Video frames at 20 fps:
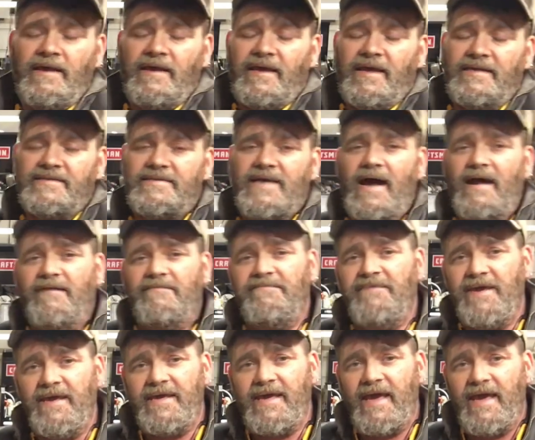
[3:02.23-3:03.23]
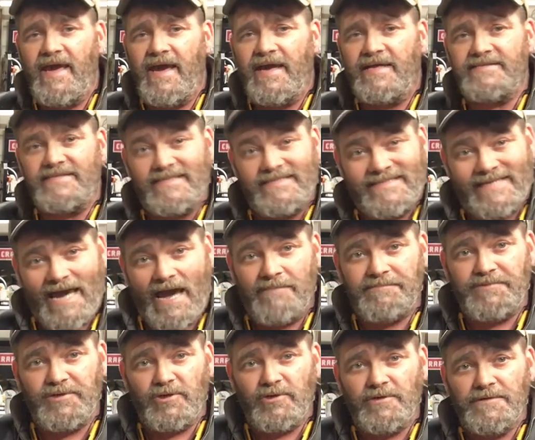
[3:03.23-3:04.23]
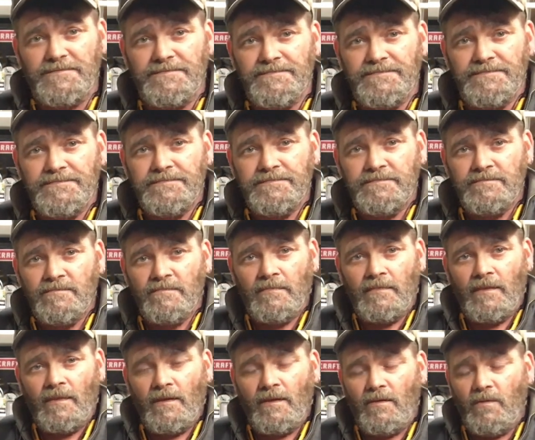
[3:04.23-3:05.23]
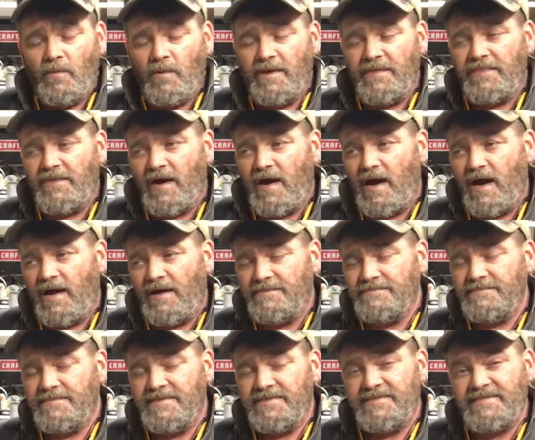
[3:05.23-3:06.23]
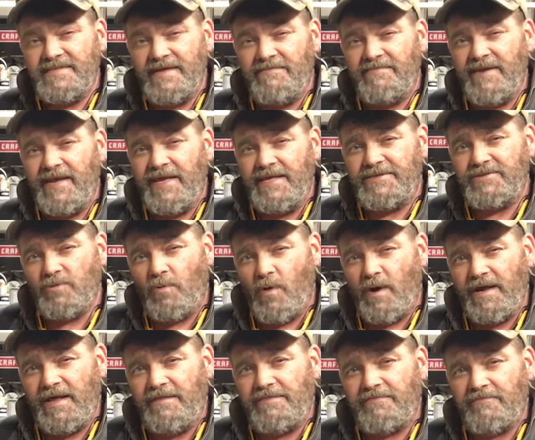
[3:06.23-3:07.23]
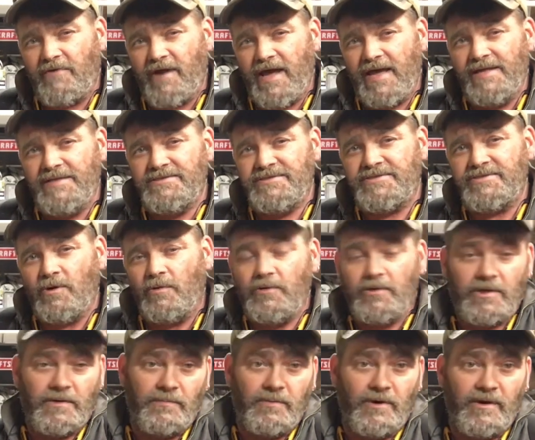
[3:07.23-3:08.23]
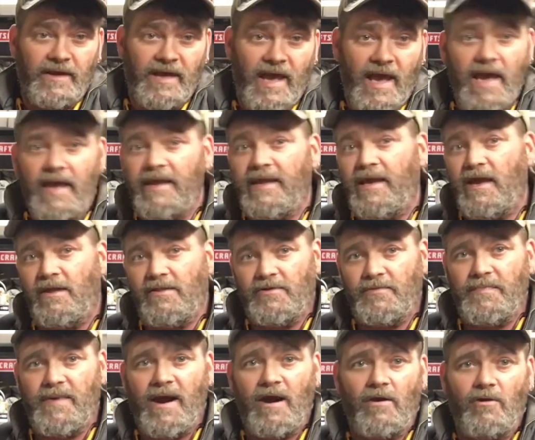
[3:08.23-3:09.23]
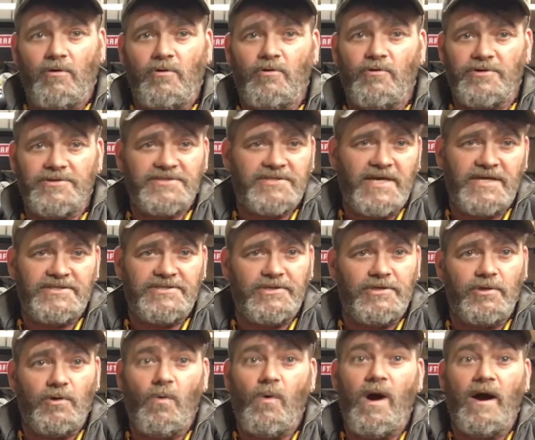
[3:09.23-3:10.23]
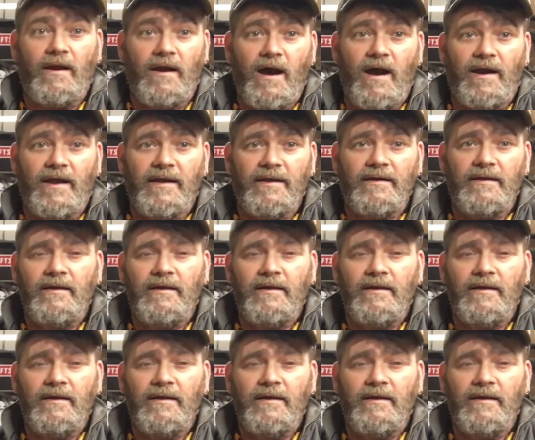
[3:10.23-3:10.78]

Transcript: It's got a VKS adapter with uh, 70, 20 threads, so you can put any other barrel or extension you want on it.